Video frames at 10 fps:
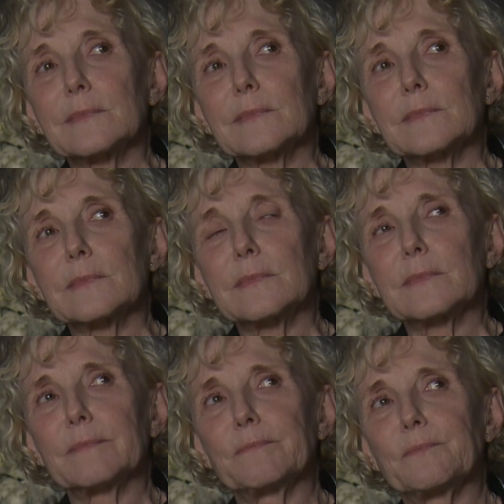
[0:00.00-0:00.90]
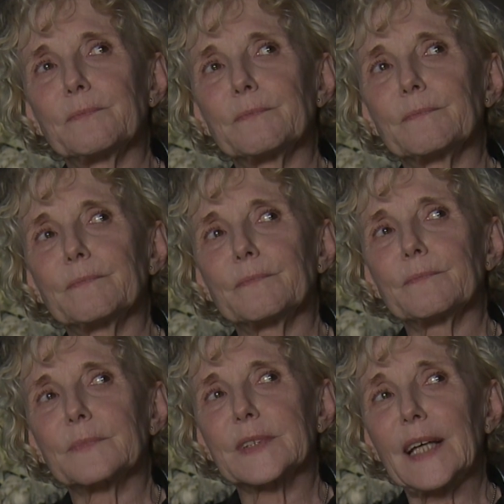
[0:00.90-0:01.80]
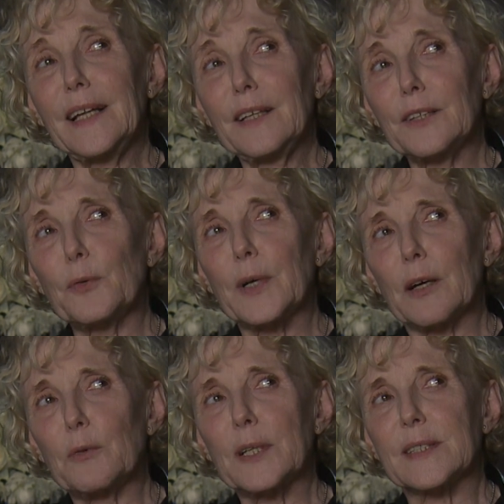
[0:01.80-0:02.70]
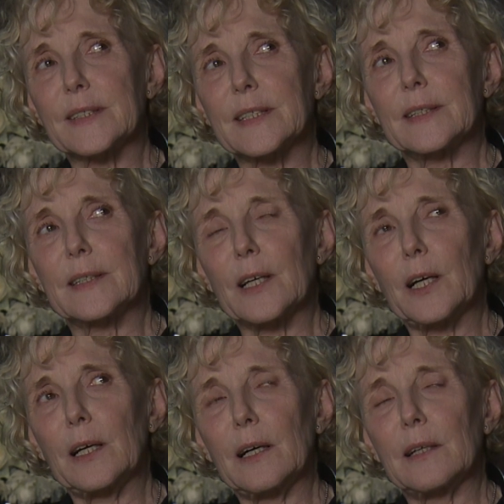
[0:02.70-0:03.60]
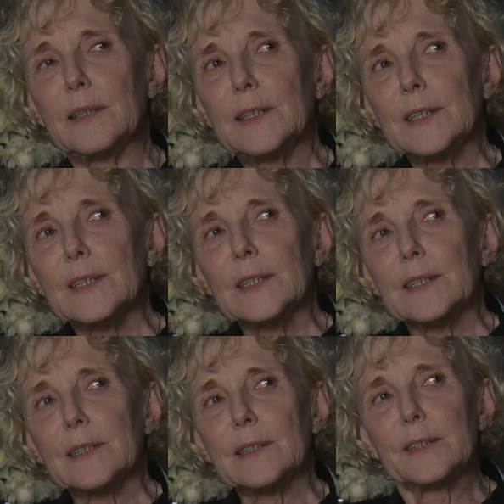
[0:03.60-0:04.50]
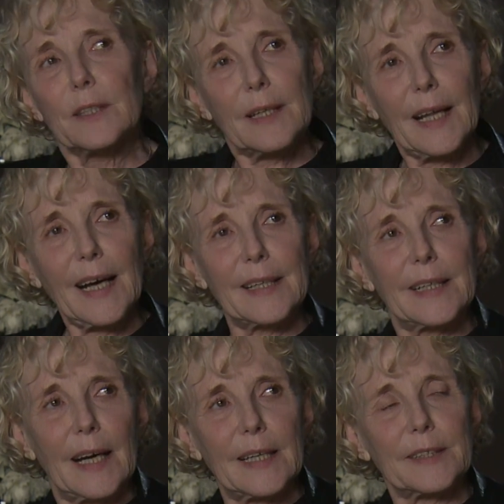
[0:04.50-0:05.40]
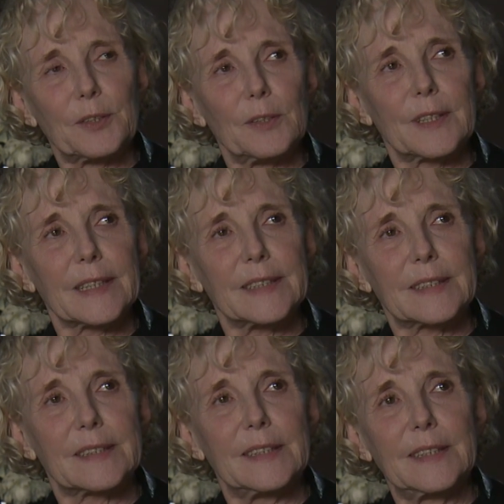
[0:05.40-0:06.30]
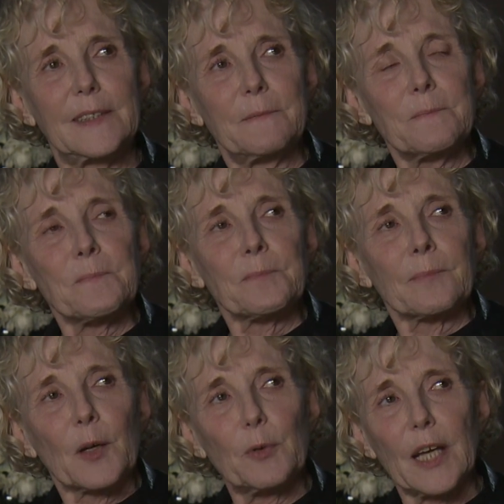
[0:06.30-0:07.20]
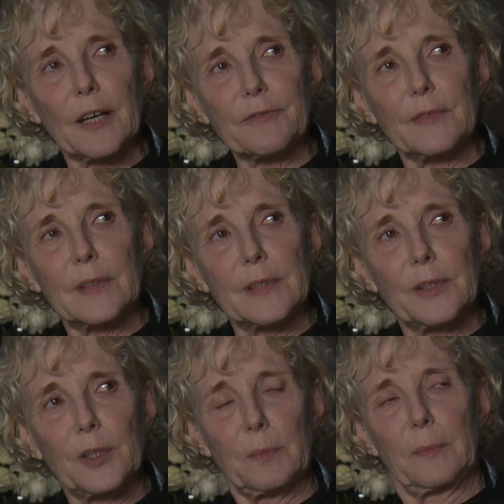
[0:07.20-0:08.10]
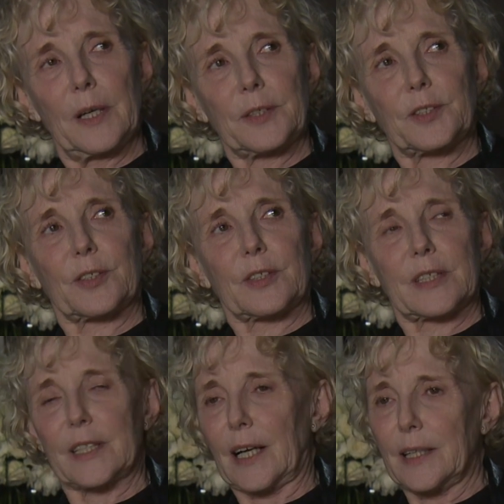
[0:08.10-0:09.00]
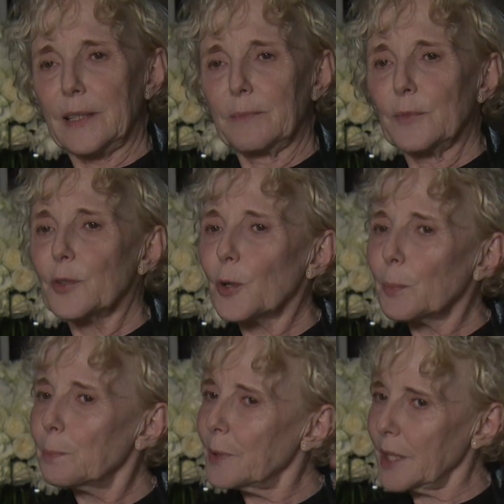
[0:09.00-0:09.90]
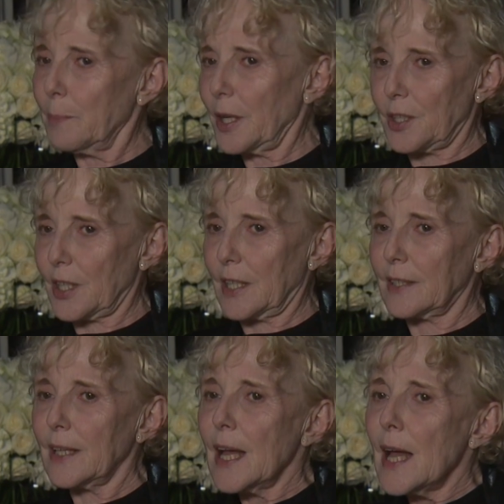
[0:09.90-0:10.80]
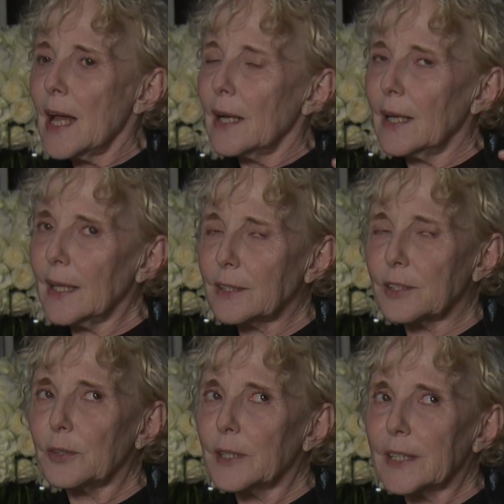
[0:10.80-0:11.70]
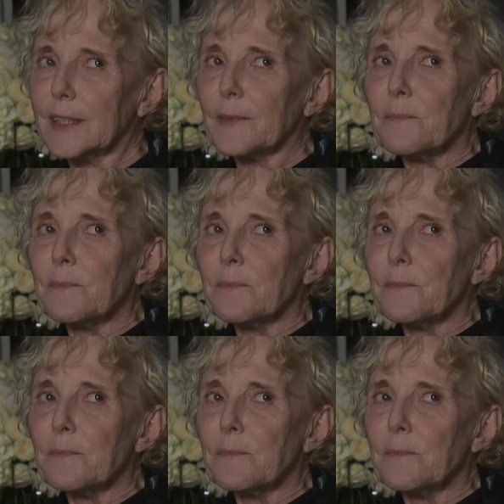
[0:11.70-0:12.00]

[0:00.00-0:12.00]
Dialogue was the line. I told Christine, we have no much time, no big budget. Let's do it.